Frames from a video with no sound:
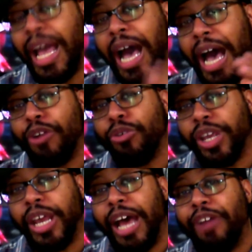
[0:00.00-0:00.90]
I don't
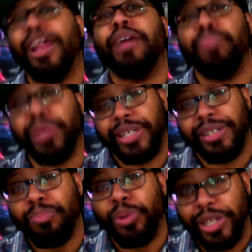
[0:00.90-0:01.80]
care. I don't like bully,
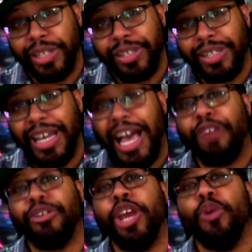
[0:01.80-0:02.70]
bullies. I
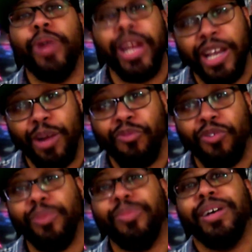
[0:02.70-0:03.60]
don't care where they come
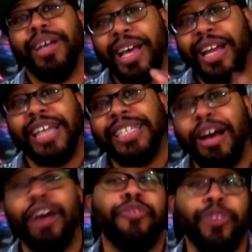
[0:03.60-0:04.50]
from, and that's how
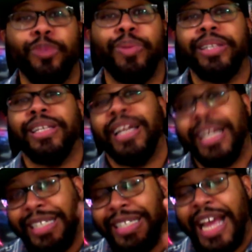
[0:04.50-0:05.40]
I feel about that.
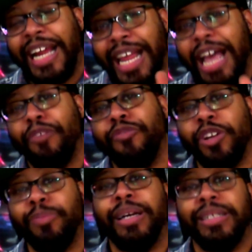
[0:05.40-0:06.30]
That's exactly how I feel
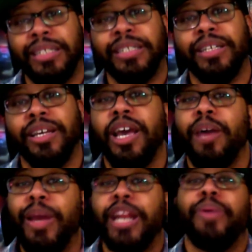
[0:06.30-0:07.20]
about Disney.
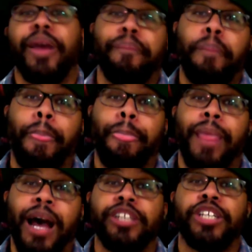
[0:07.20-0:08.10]
But anyway,
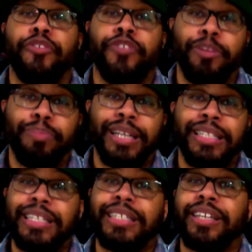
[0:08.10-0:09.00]
how do y'all feel about
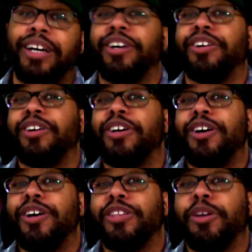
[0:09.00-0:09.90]
these uh,
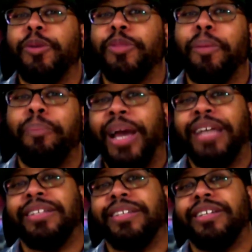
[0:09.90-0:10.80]
the the
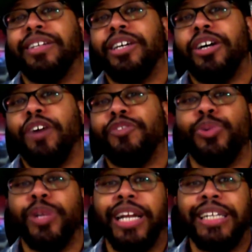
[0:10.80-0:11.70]
best of
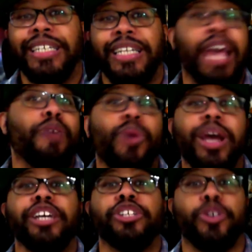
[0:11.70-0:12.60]
2019? And what
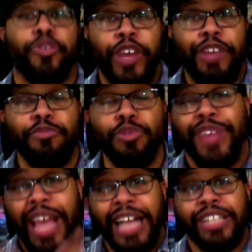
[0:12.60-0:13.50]
is your favorite movie
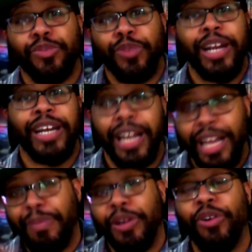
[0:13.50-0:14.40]
as of right now?
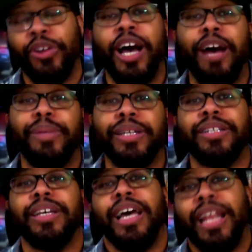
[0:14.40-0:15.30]
Let me know in the
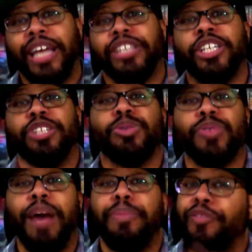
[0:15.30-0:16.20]
comments. Like, share, and
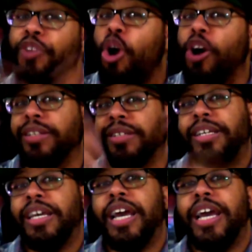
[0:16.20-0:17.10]
subscribe, and of course,
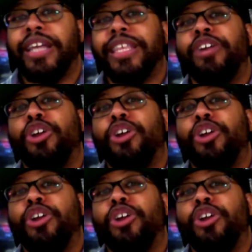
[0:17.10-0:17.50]
hit that